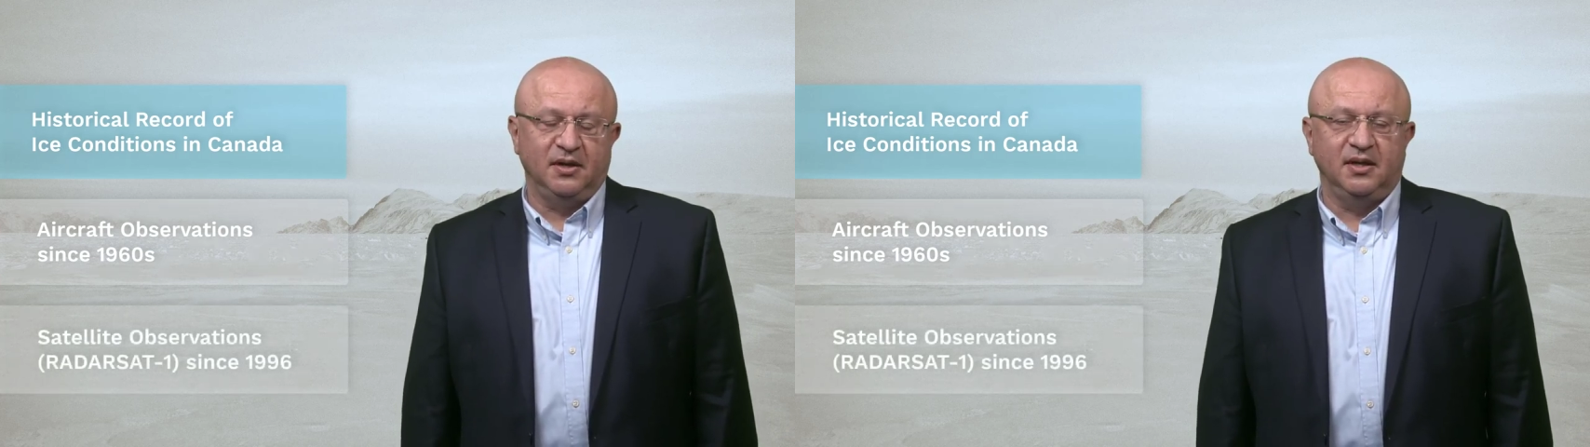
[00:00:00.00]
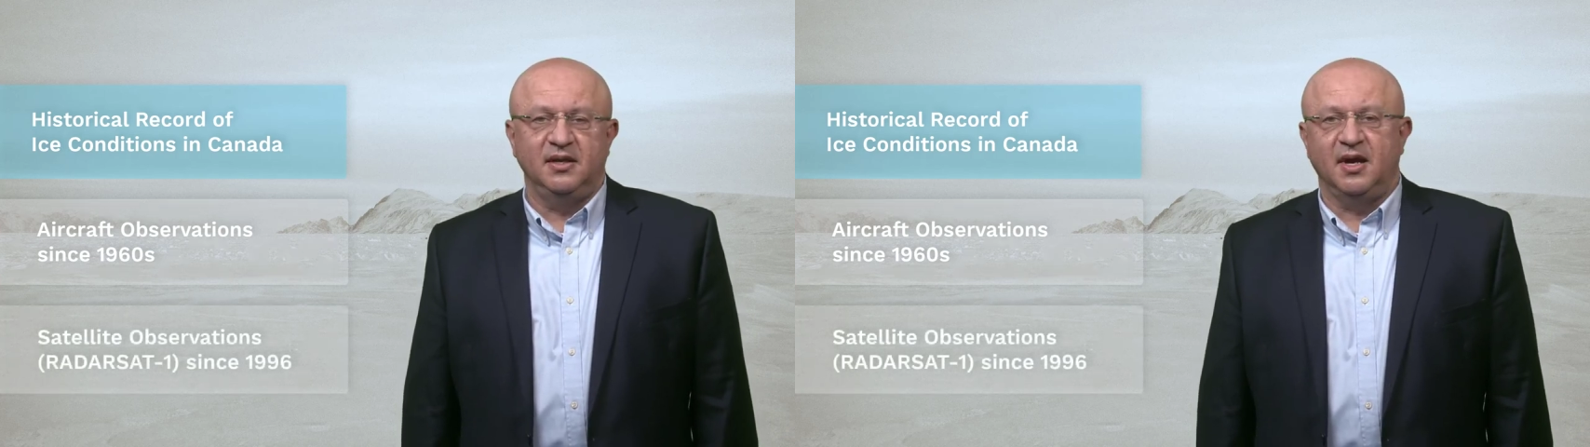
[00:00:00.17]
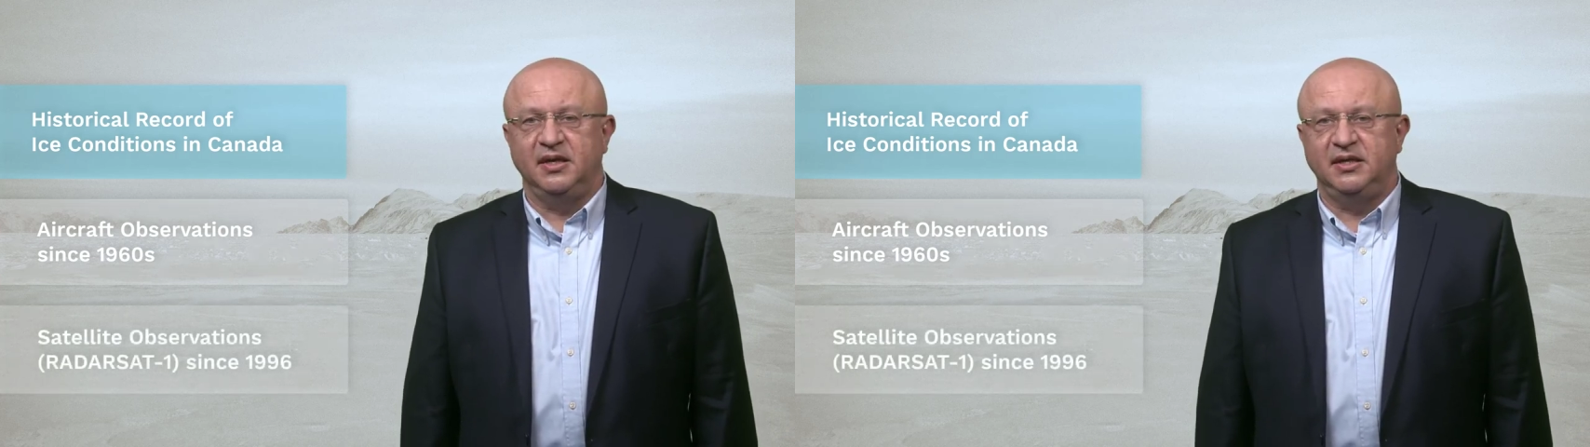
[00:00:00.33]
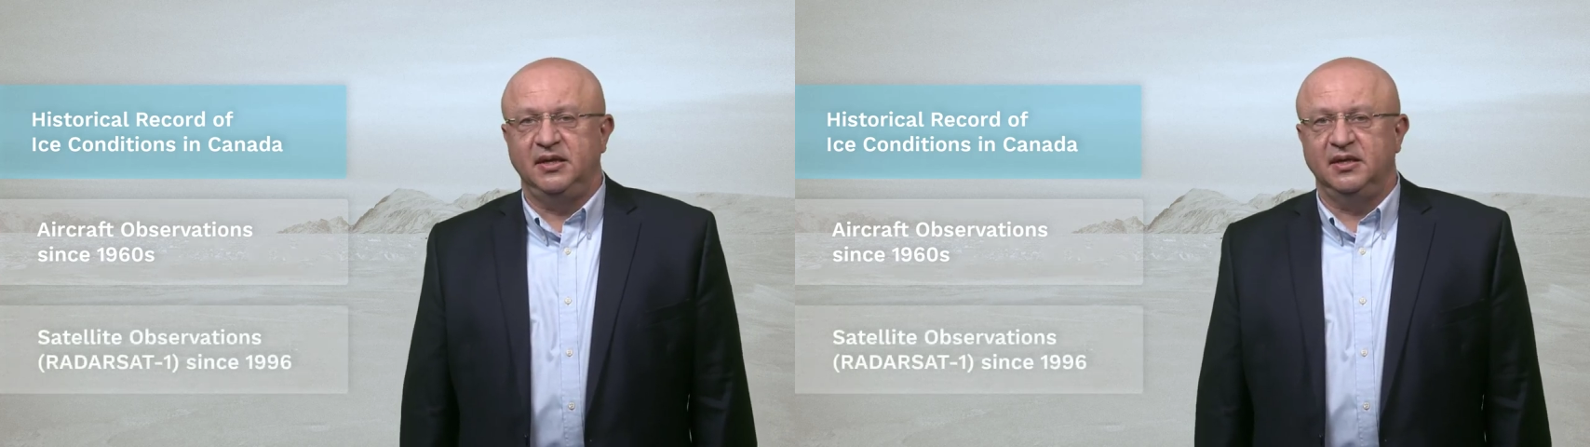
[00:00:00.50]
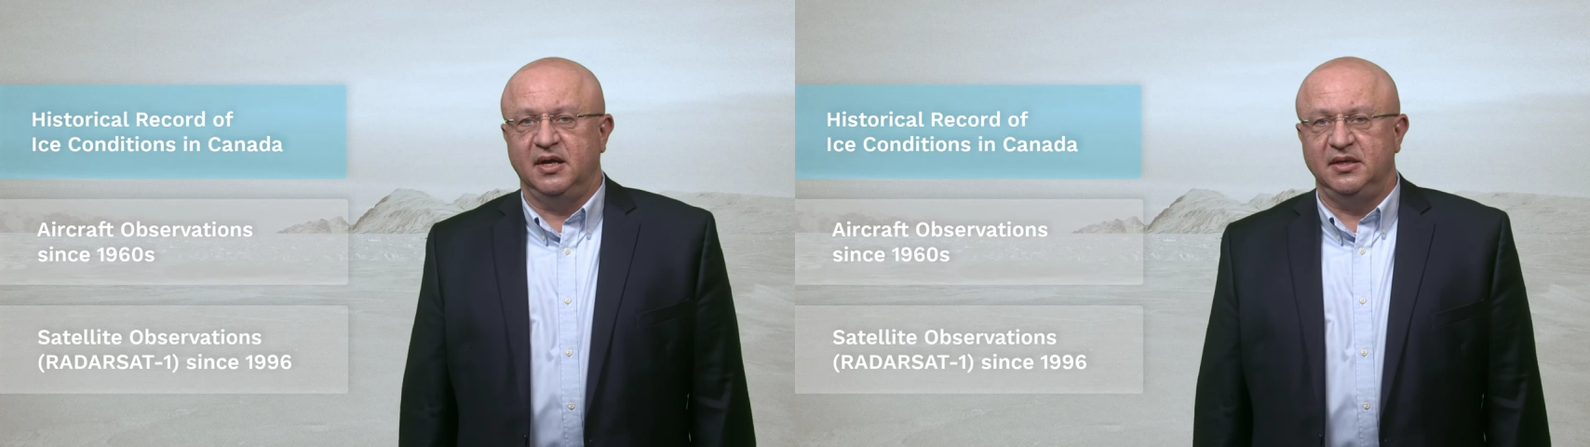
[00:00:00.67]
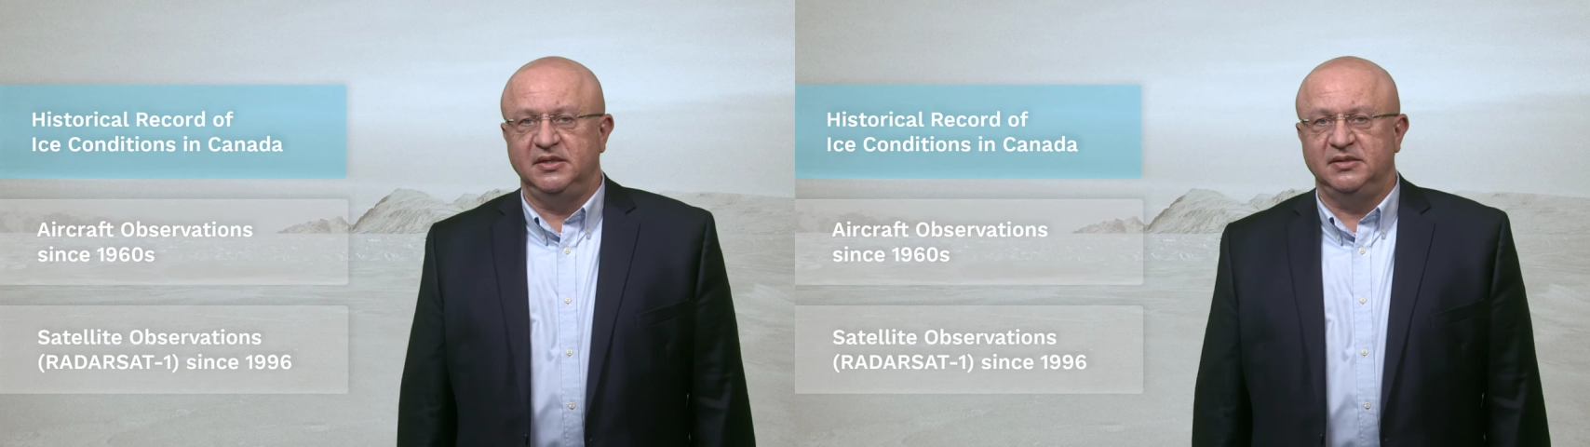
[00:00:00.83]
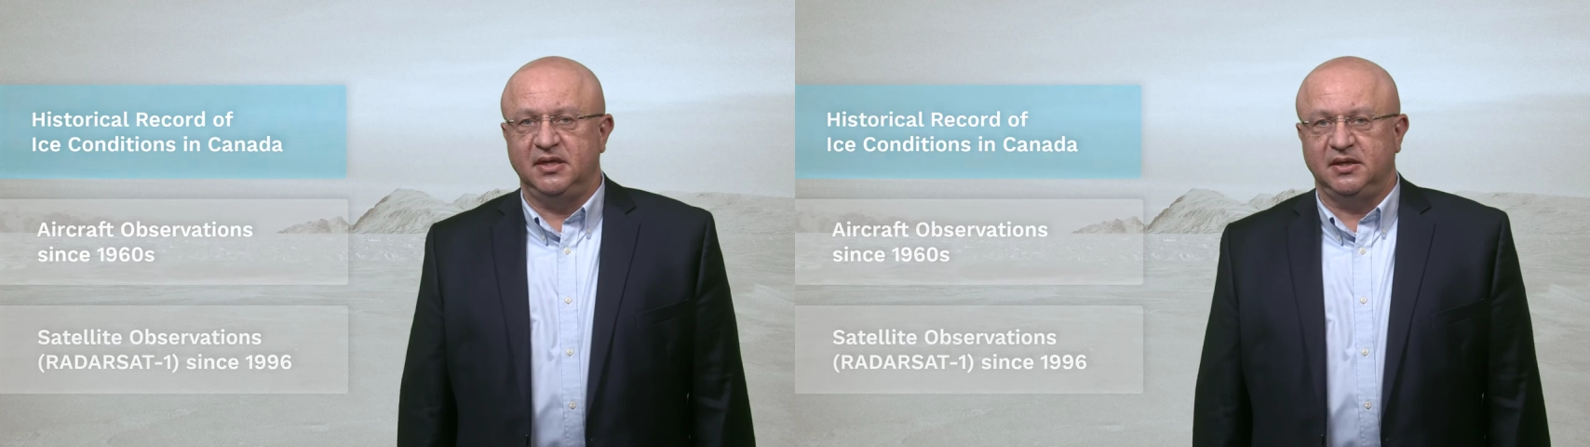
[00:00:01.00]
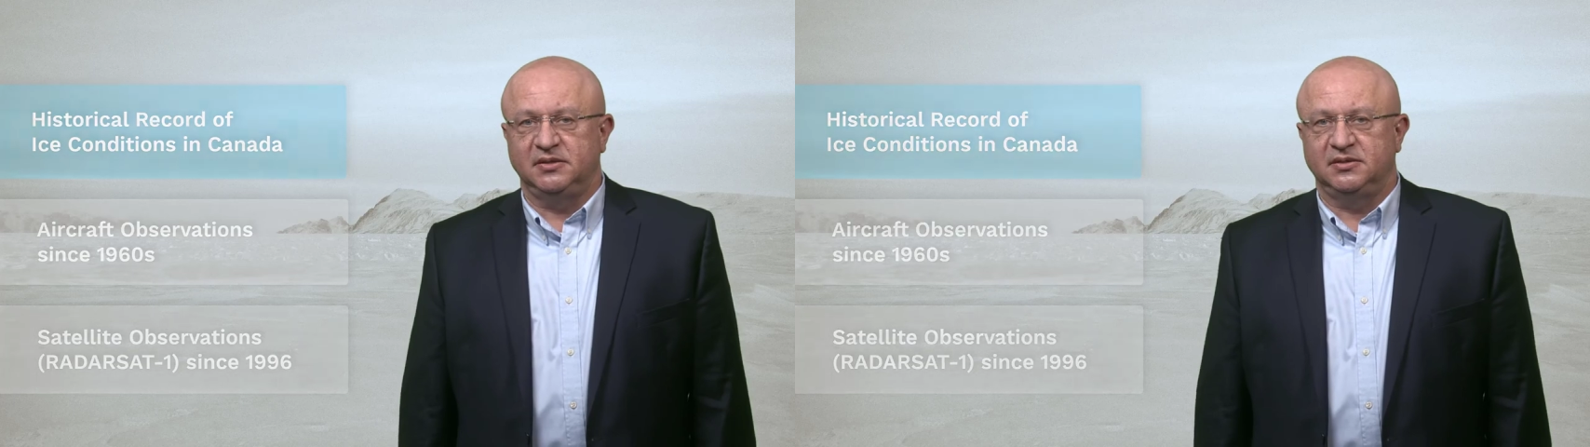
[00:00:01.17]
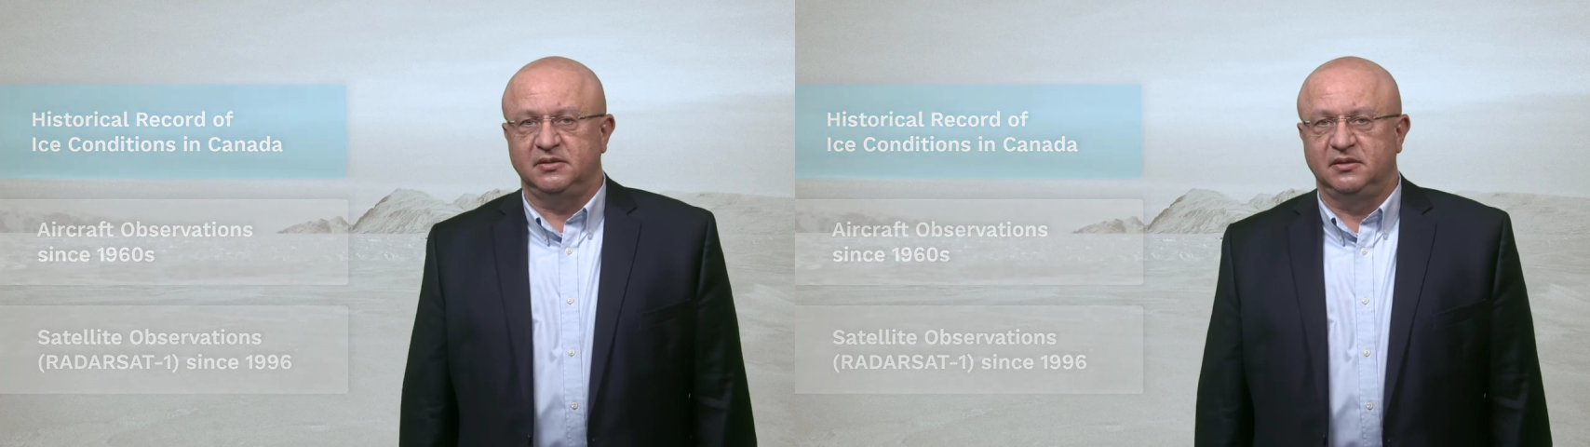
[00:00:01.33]
in
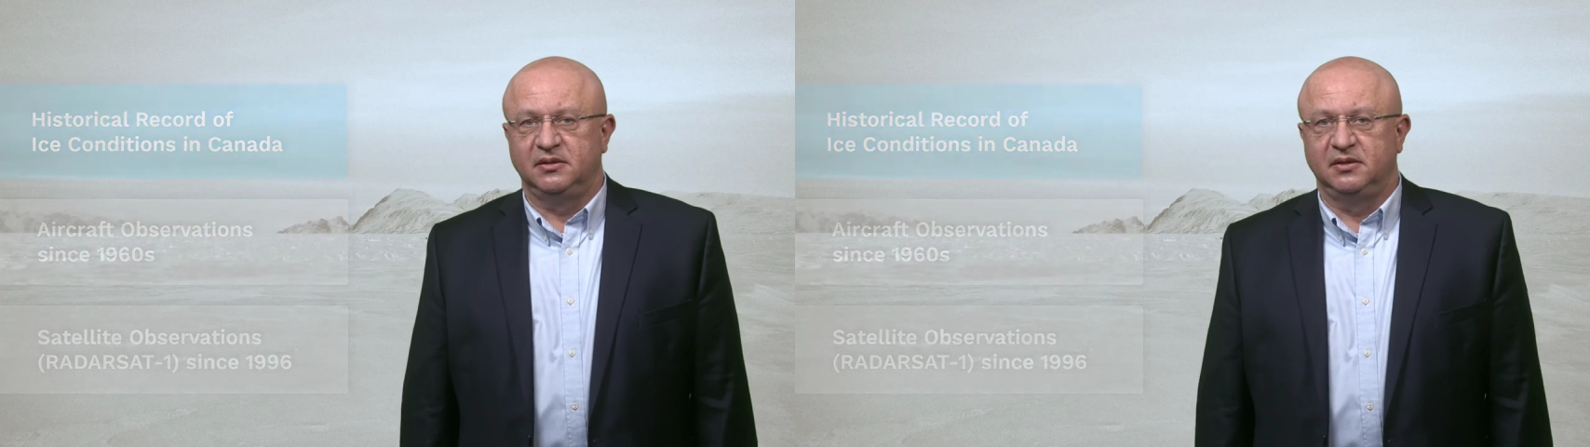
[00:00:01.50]
1996.